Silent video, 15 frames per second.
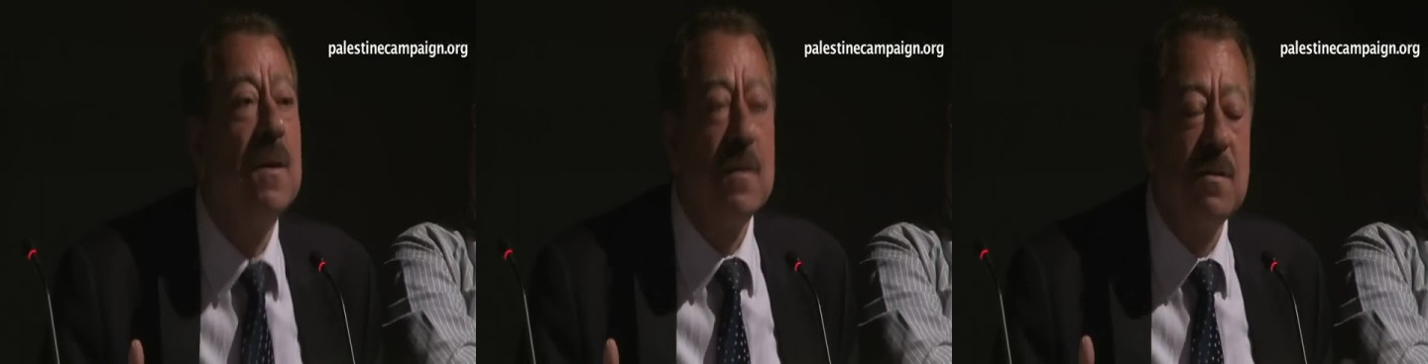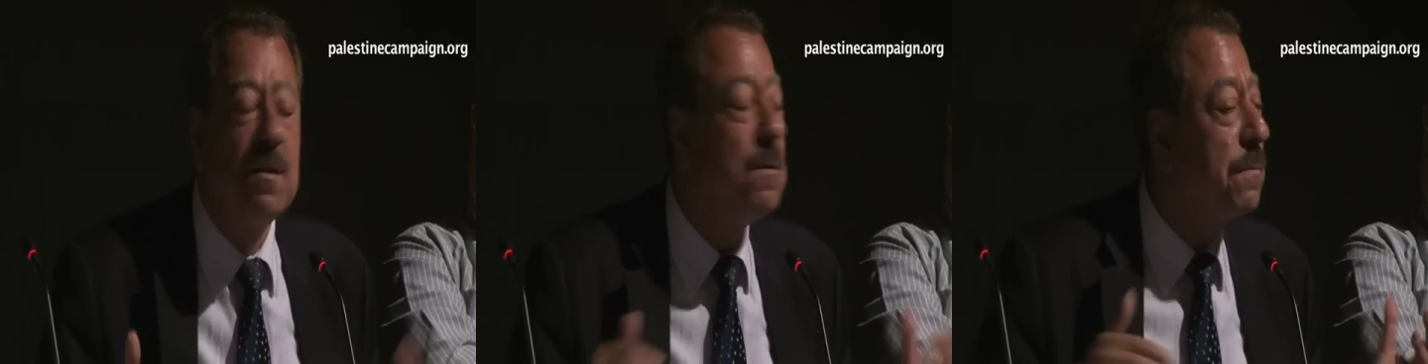
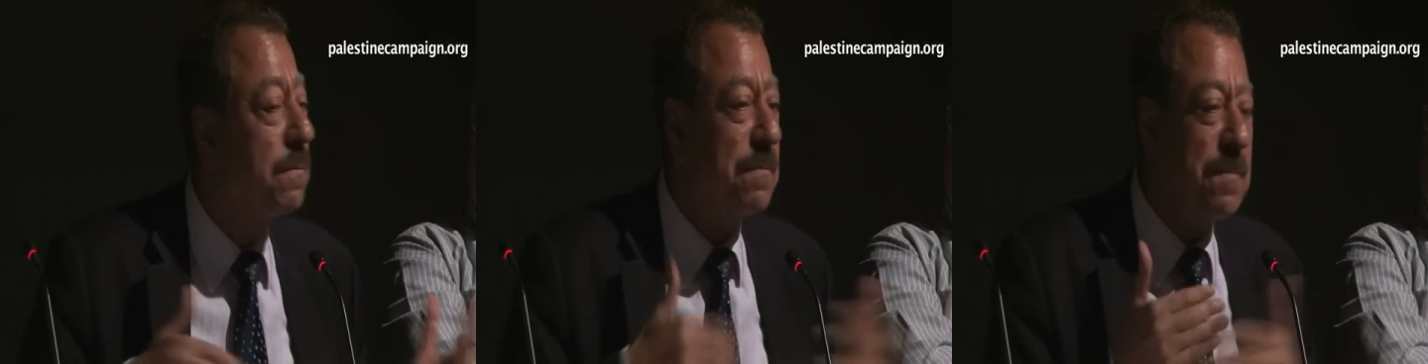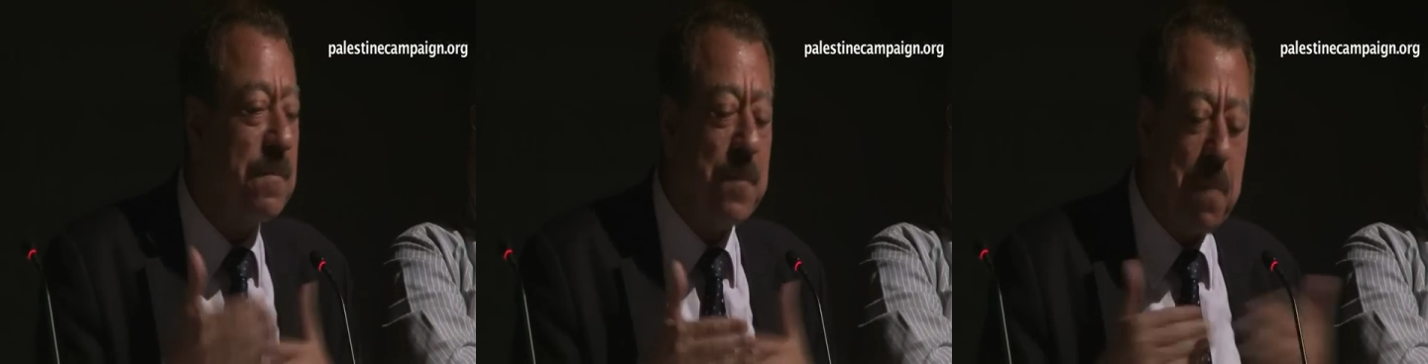So
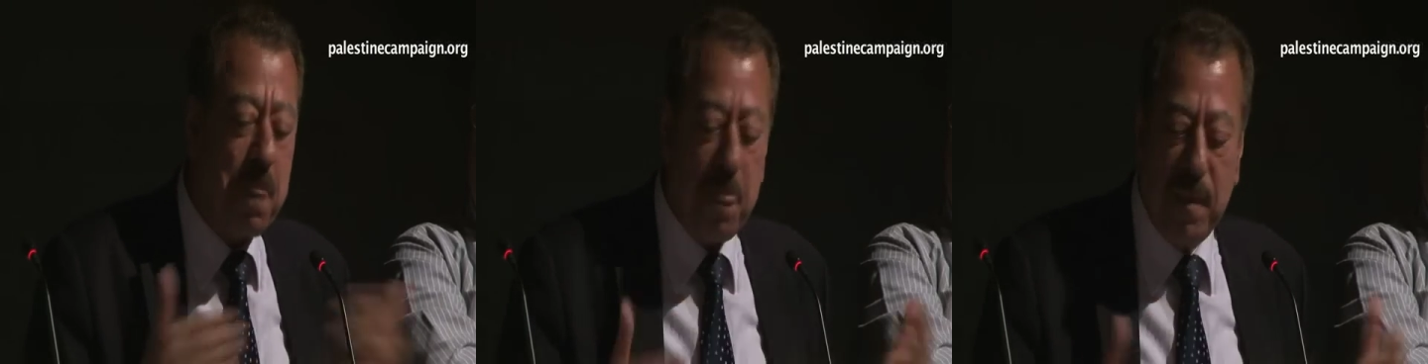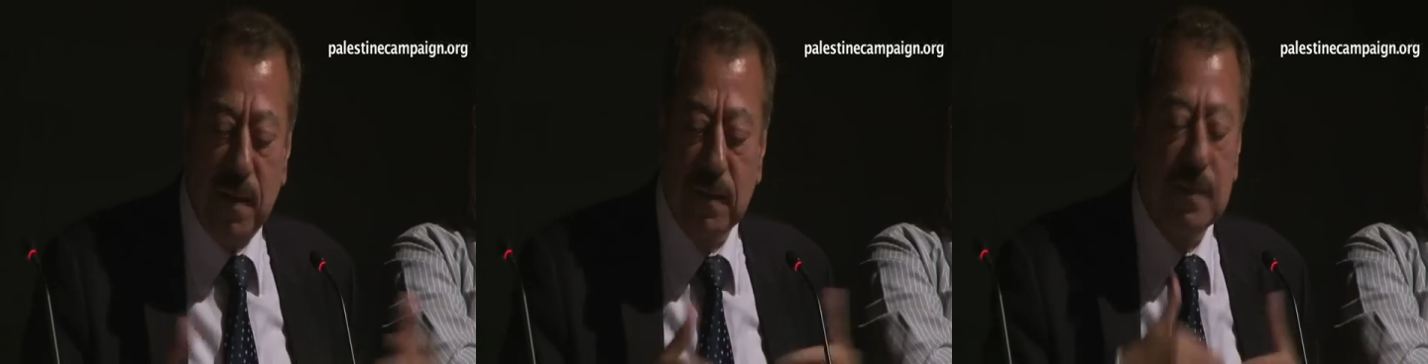
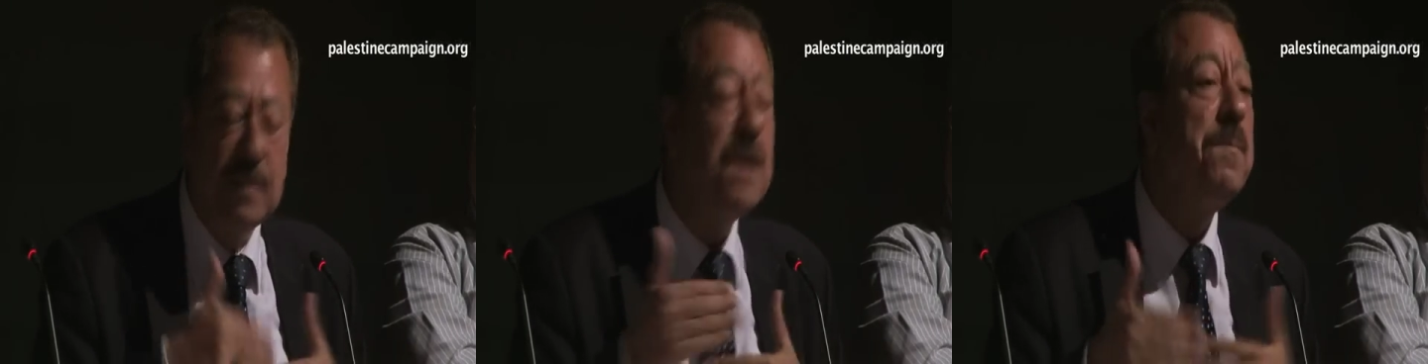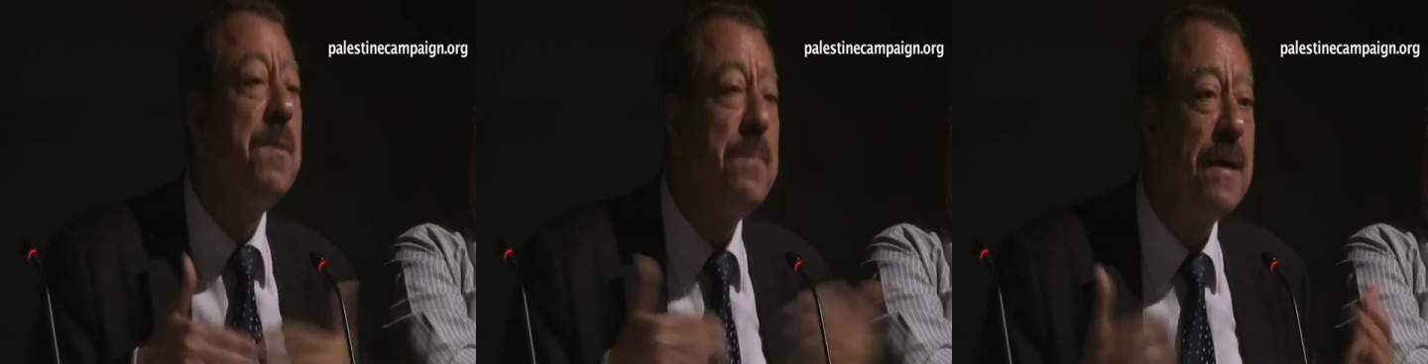
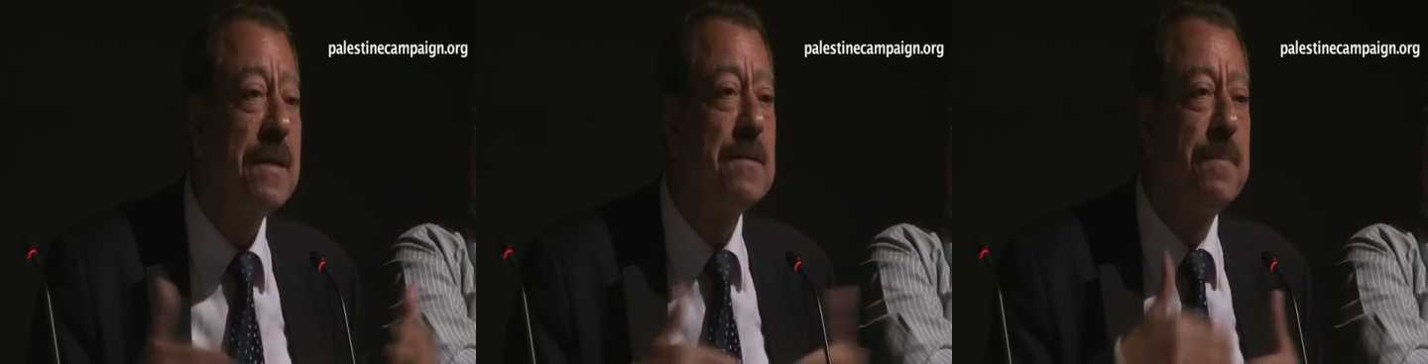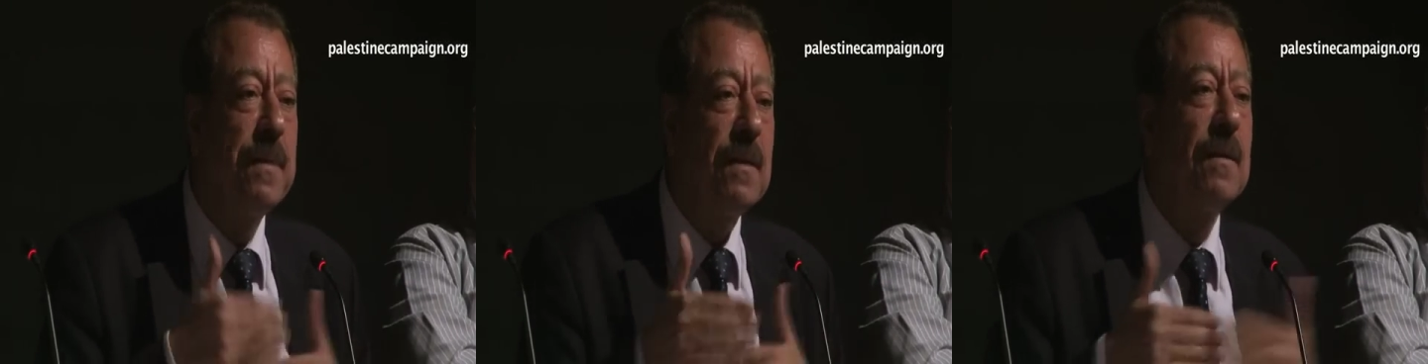Jeremy
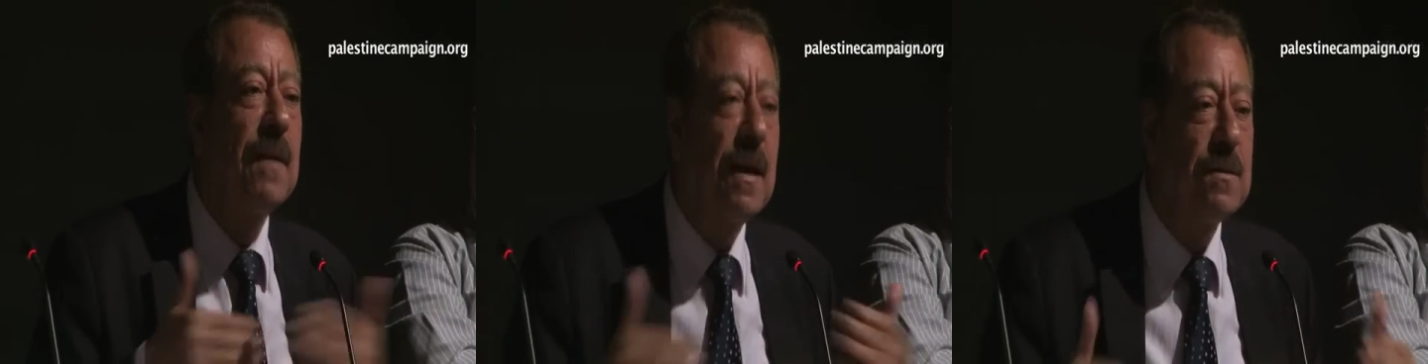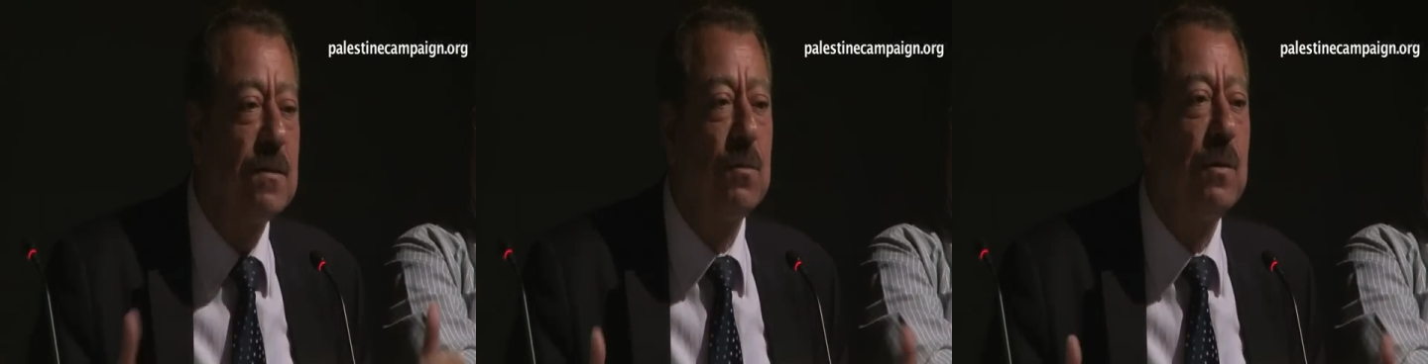Baxman
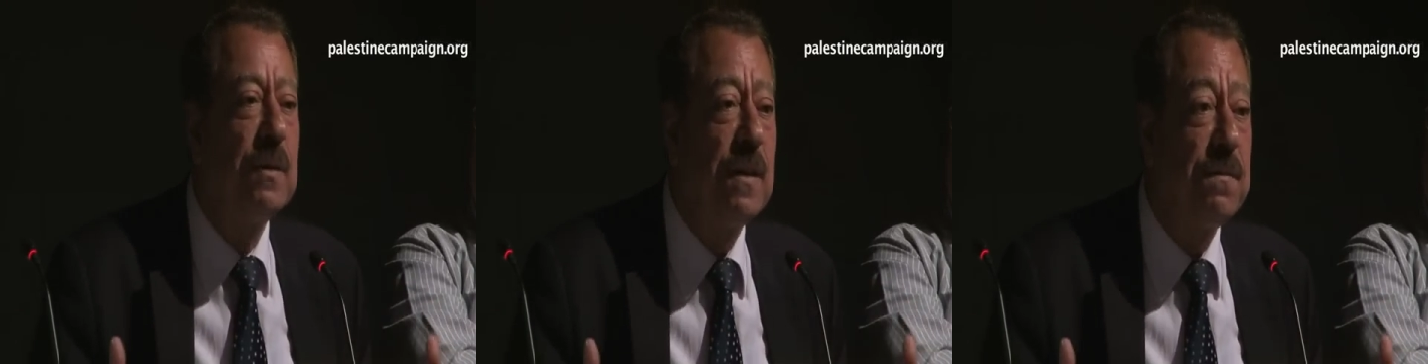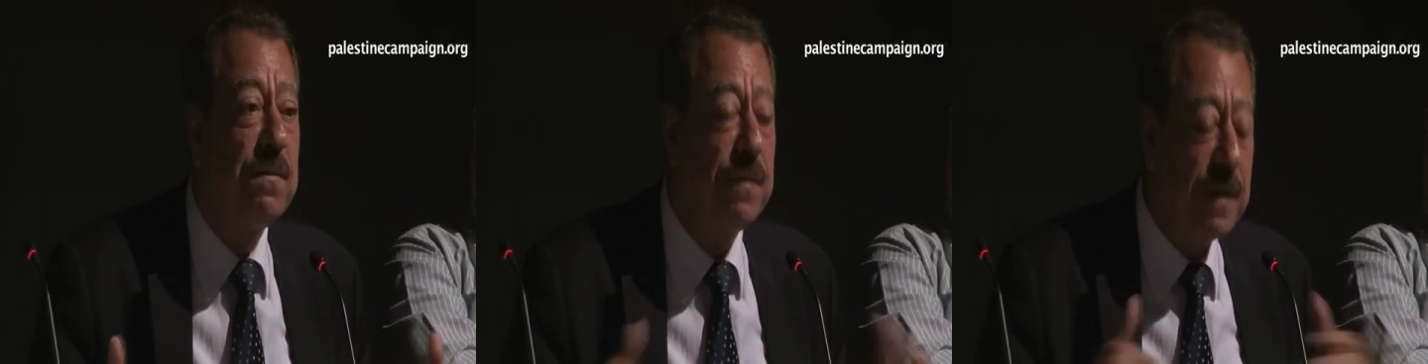has to
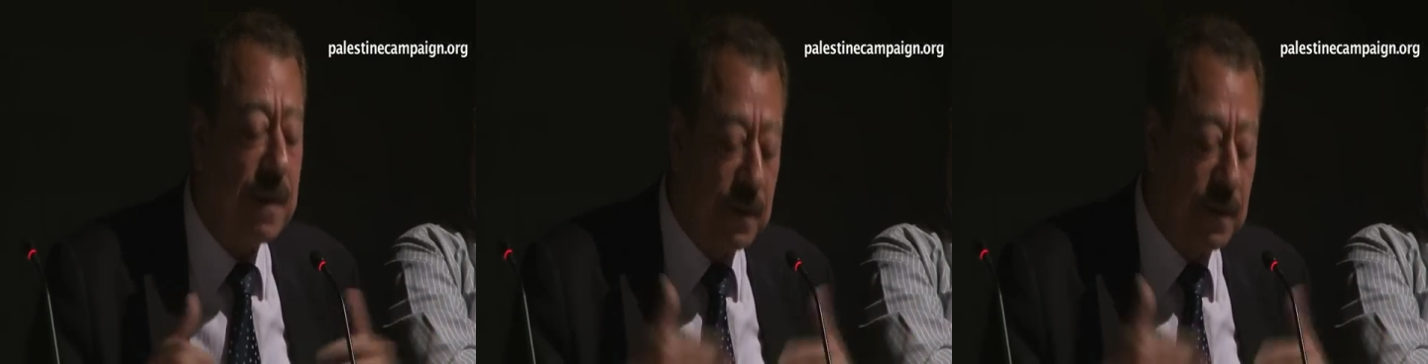interfere.